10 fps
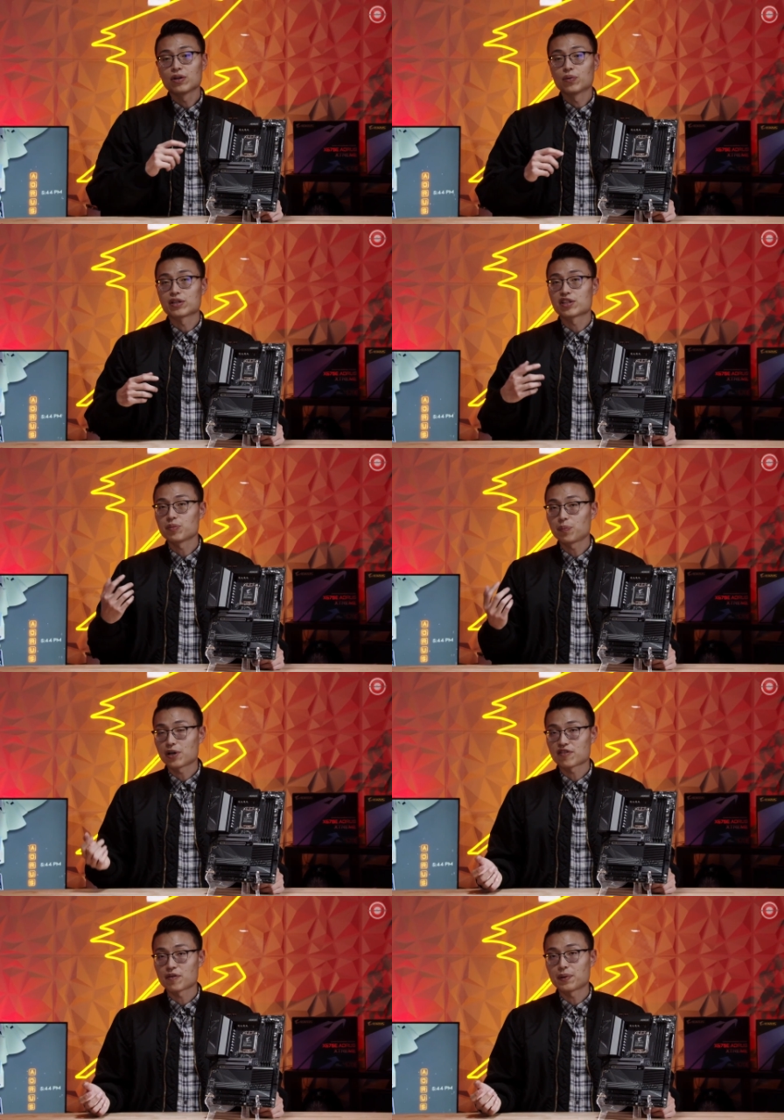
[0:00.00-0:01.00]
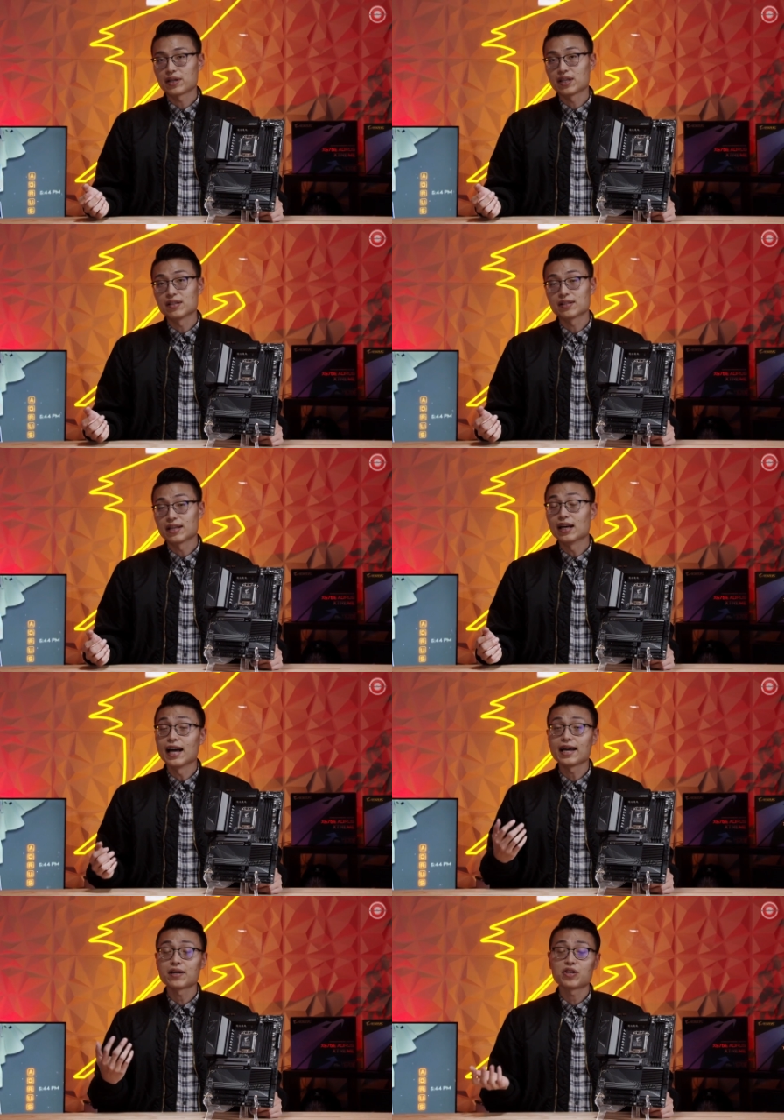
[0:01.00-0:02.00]
With a simple press of a button
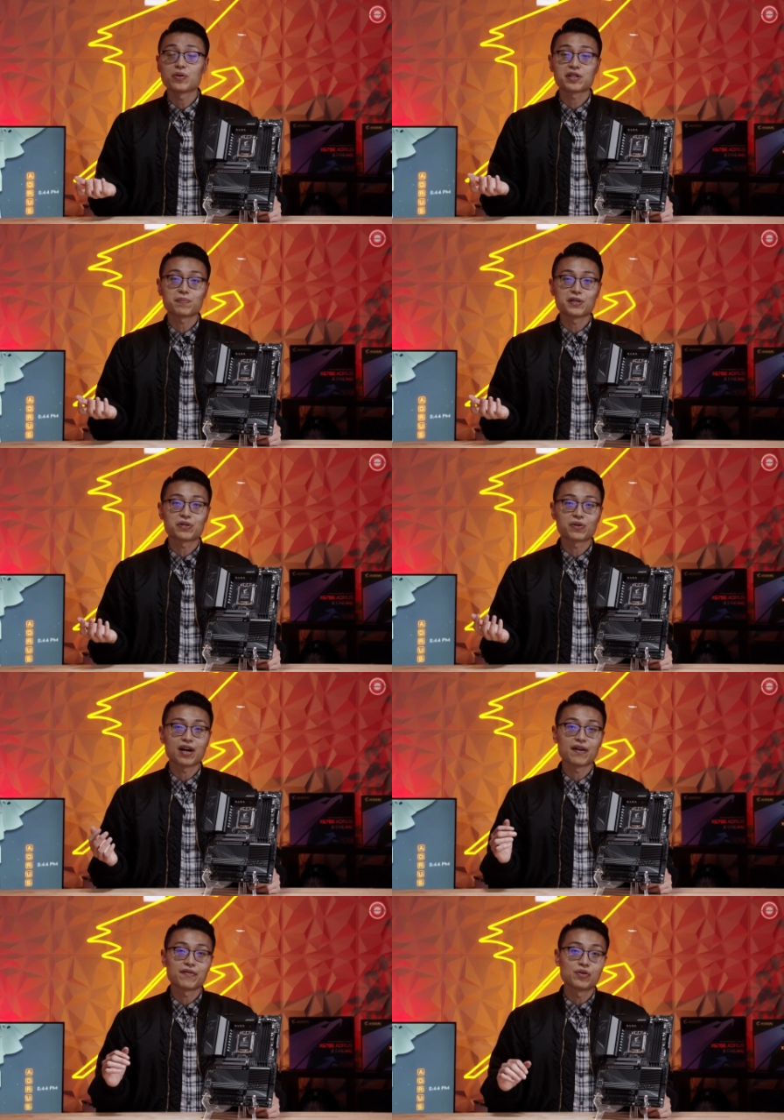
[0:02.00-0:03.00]
and a USB drive,